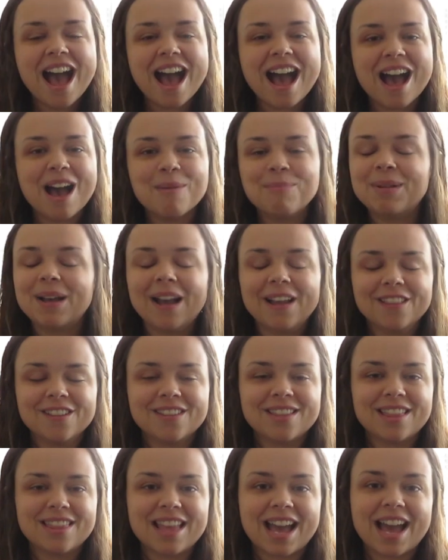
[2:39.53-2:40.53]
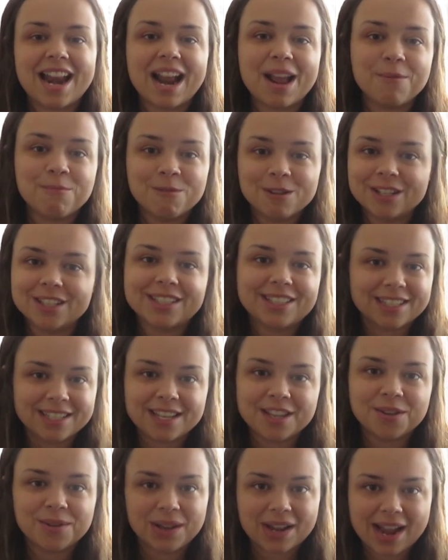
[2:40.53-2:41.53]
Uh, but other than that, I will
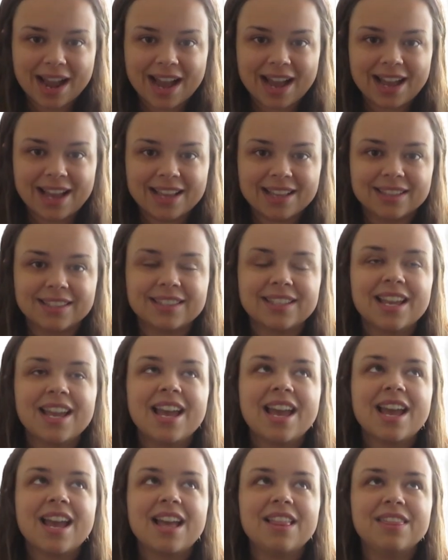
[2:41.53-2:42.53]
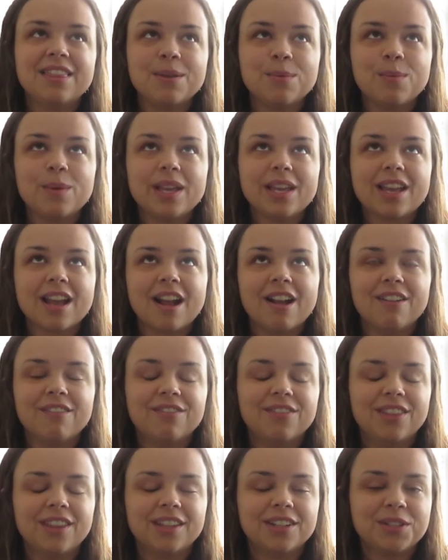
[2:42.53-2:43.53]
see you guys the week
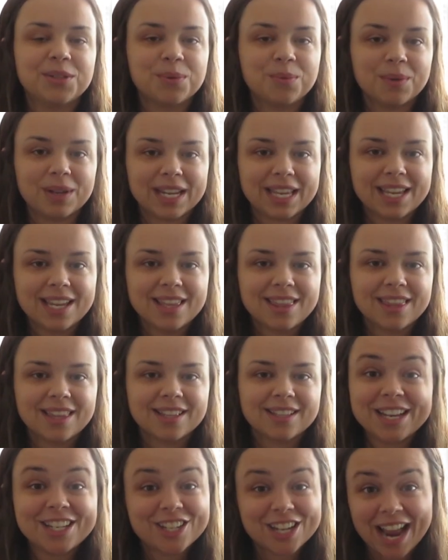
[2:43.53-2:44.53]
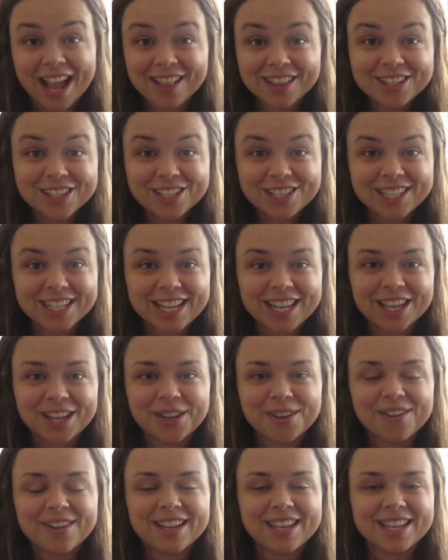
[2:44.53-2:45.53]
of the 20th. My challenge to
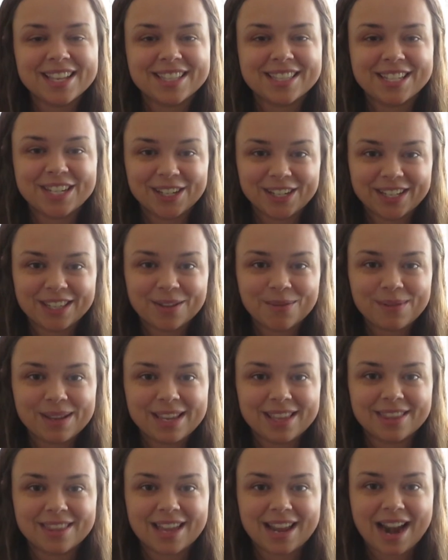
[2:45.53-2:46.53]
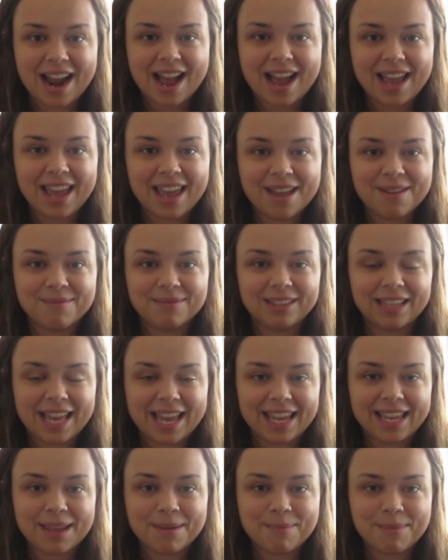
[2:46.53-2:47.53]
you is during the week that I am
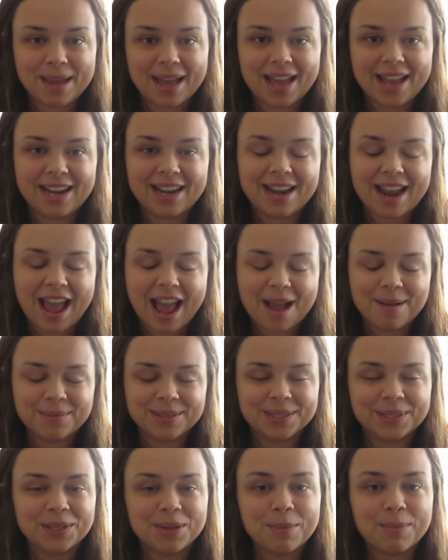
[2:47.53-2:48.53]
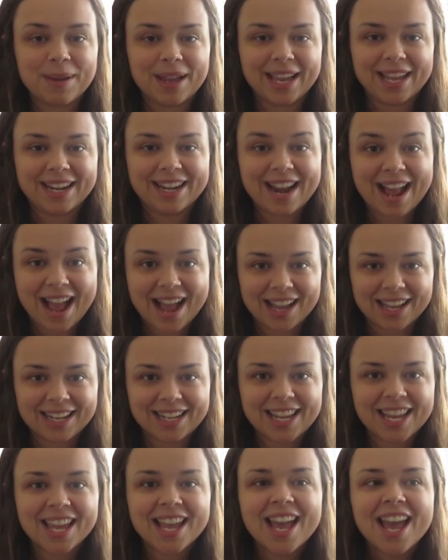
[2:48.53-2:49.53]
laying in bed in absolute pain and
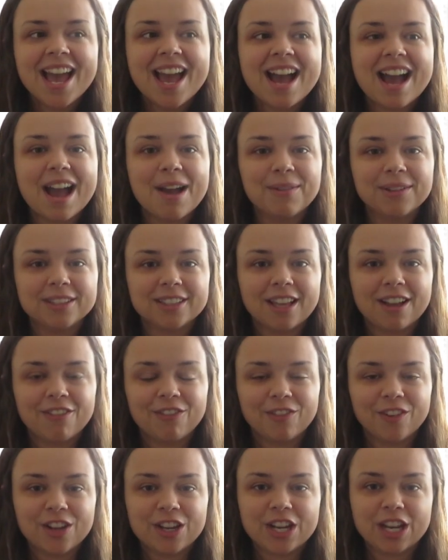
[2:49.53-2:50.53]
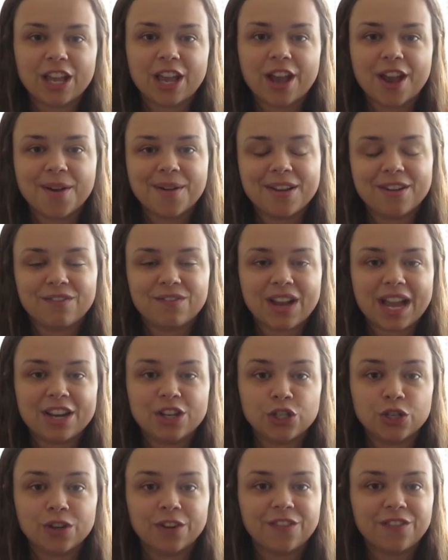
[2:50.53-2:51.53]
agony, I would love for you to go and
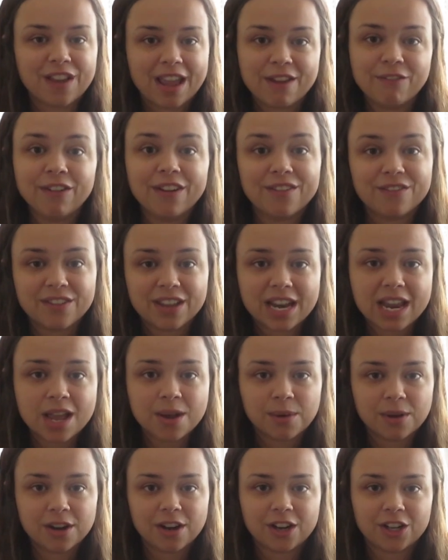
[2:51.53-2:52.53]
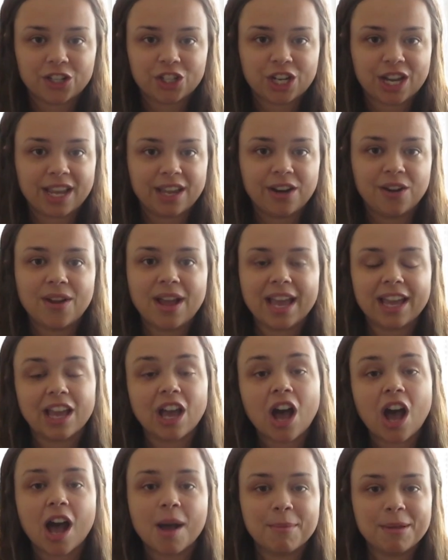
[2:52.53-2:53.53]
find your favorite video on our channel
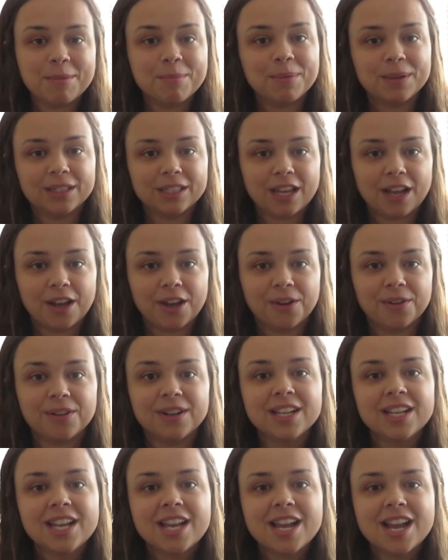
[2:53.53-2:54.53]
and comment below